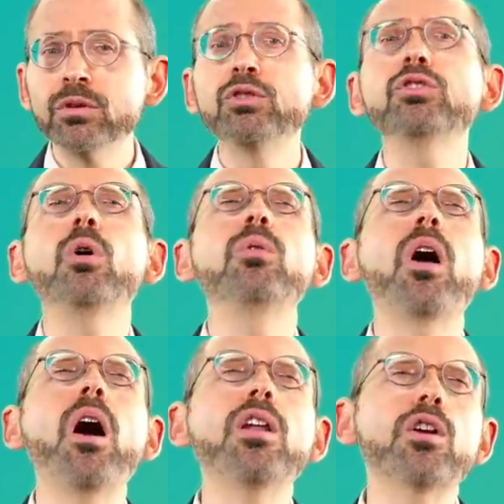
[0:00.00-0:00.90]
shown
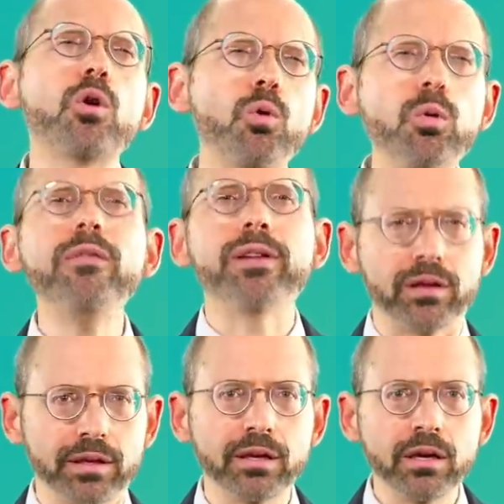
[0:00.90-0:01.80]

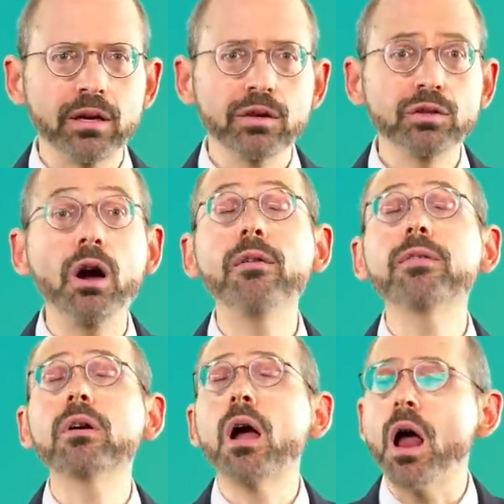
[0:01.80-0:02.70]
unequivocally to
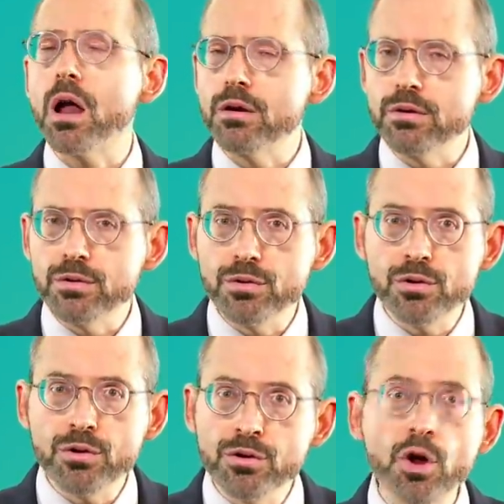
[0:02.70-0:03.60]
offer
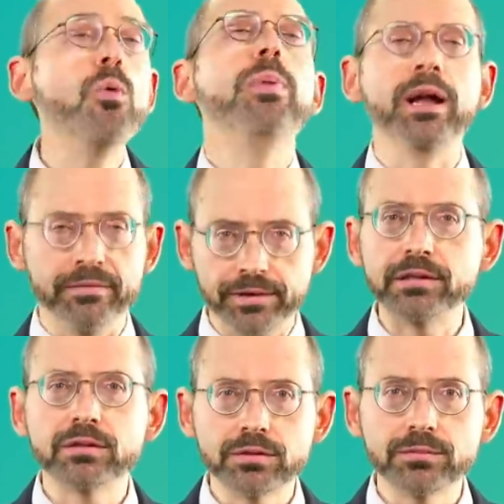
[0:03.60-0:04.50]
no
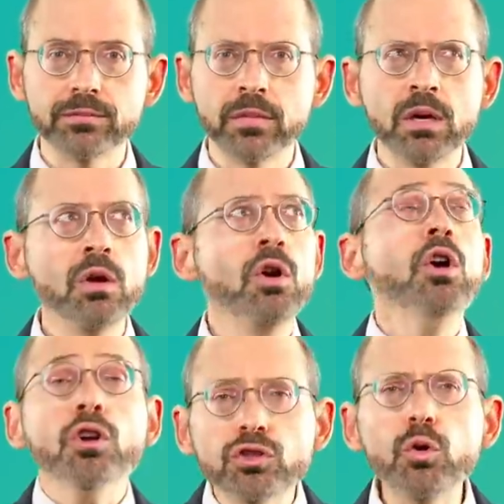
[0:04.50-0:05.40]
benefits.
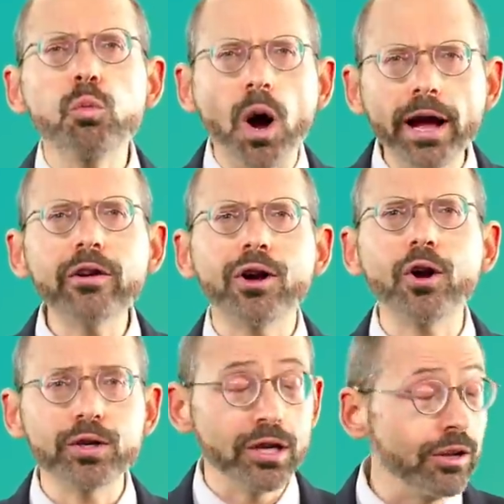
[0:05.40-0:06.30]
So why are
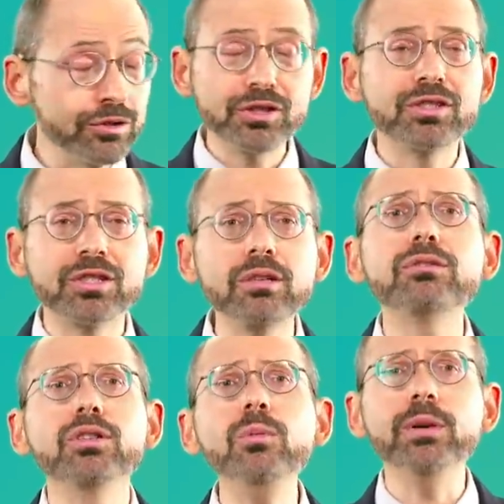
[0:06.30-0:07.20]
cardiologists still
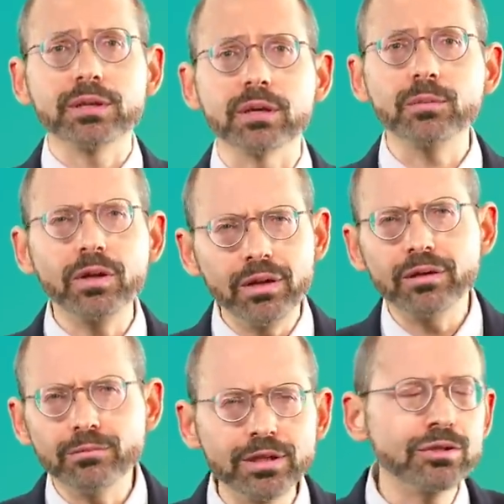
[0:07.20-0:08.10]
doing them?
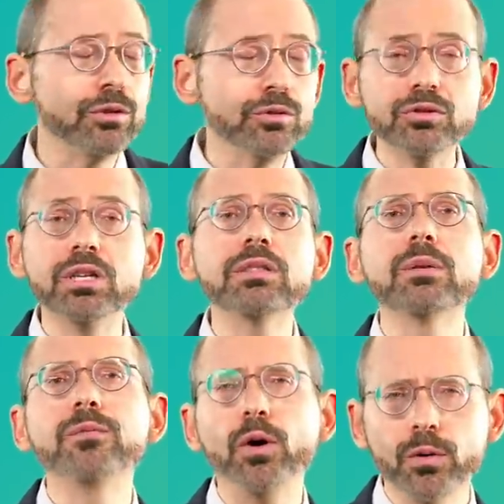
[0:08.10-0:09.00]
Well, researchers
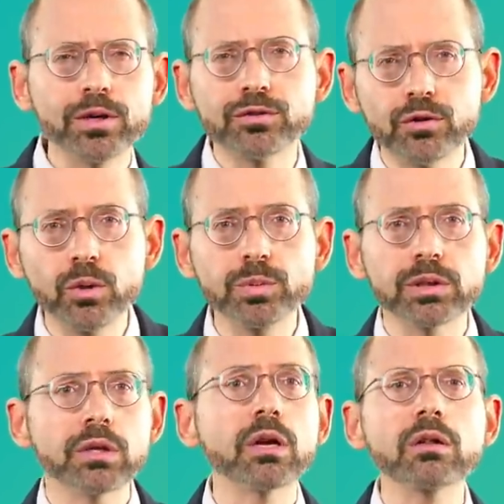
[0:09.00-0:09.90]
did some focus
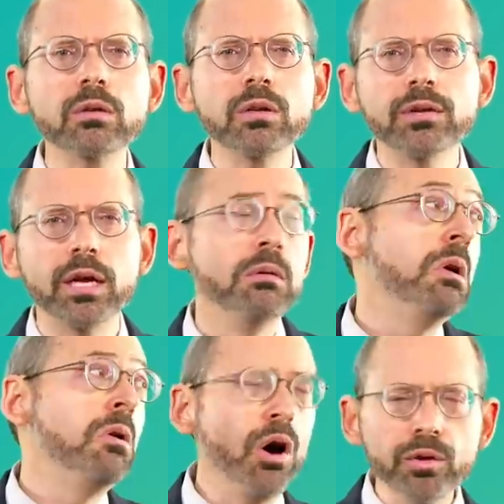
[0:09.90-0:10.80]
groups and concluded
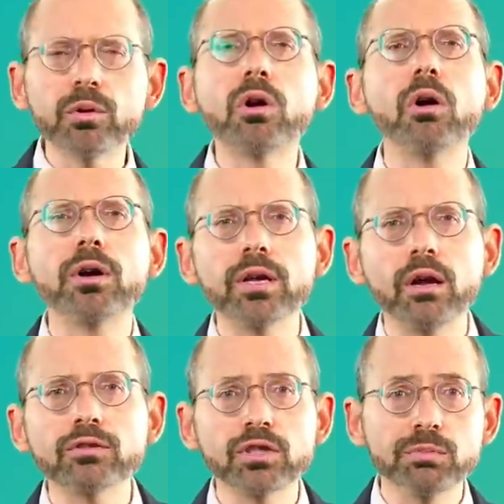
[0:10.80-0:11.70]
that although
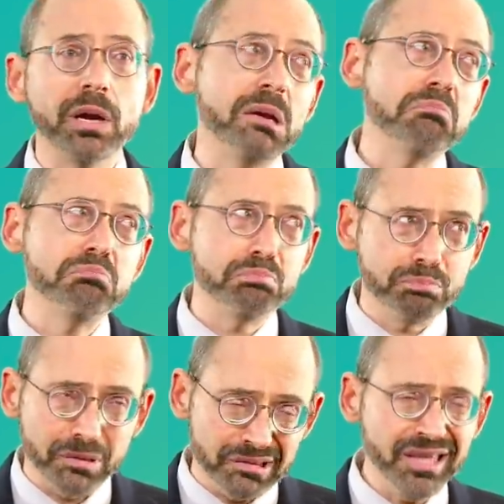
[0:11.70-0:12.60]
cardiologists may
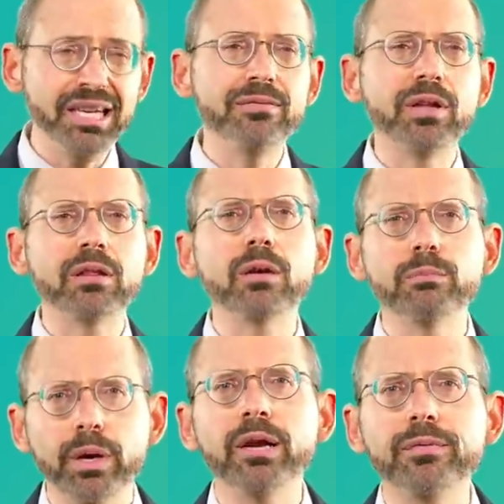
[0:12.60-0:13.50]
believe that they're
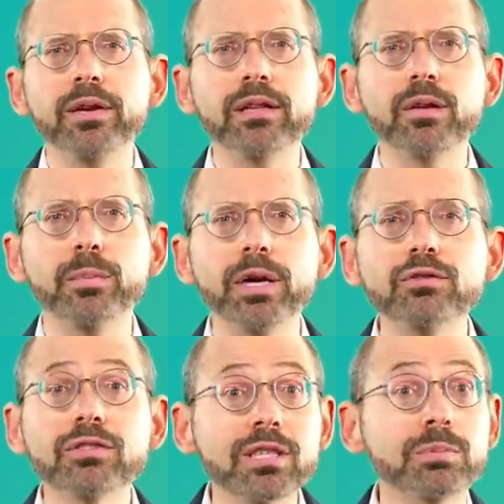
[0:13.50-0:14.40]
benefiting their
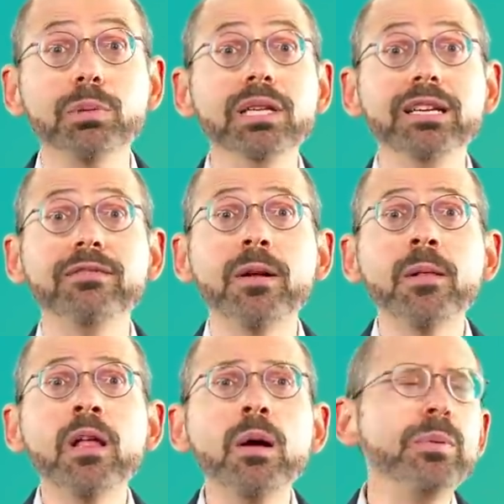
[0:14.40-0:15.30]
patients, this belief
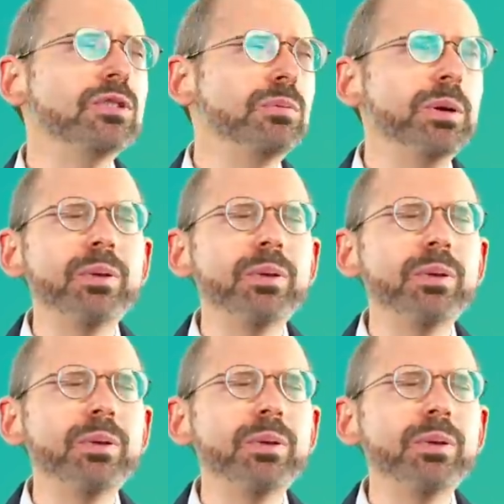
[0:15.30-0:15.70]
appears to be